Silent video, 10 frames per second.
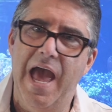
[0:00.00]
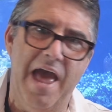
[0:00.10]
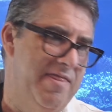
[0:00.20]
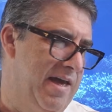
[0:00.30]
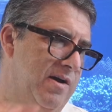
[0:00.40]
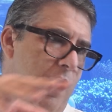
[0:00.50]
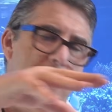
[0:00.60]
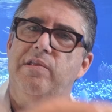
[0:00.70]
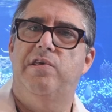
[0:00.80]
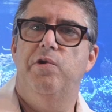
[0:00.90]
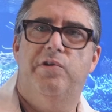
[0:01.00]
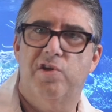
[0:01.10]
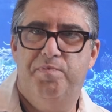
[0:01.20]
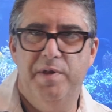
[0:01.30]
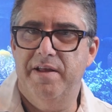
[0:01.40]
and then go into your
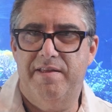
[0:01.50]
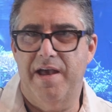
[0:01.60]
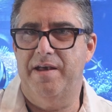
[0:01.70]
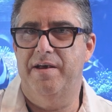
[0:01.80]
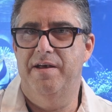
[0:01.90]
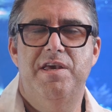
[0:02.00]
display tank.